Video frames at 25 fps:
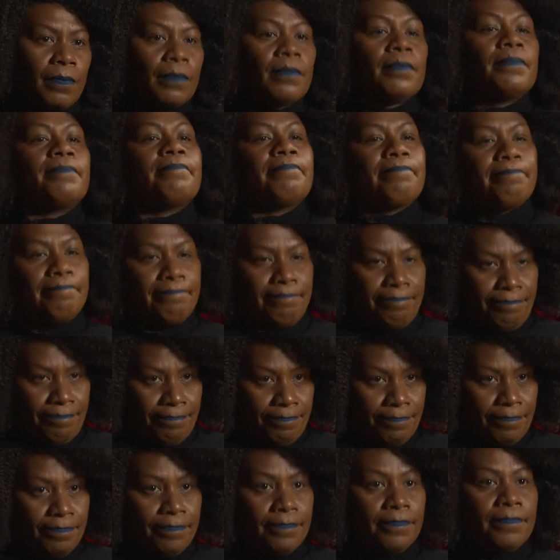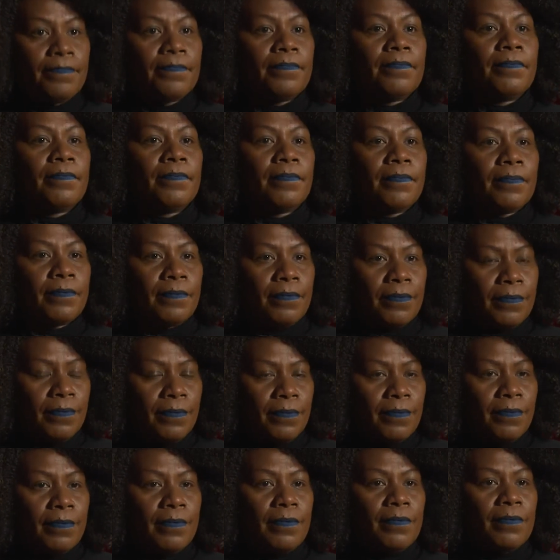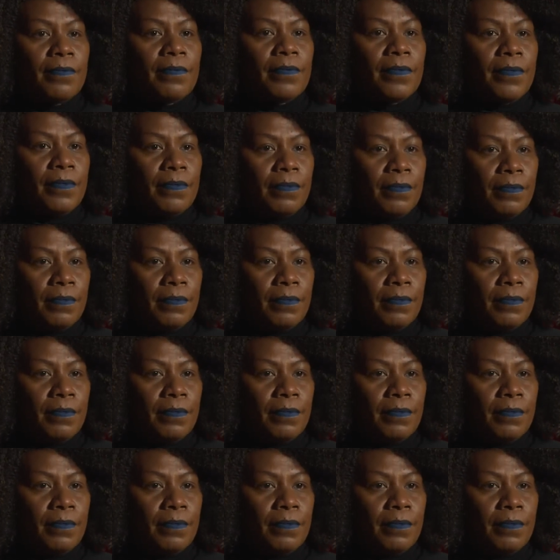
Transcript: the year of the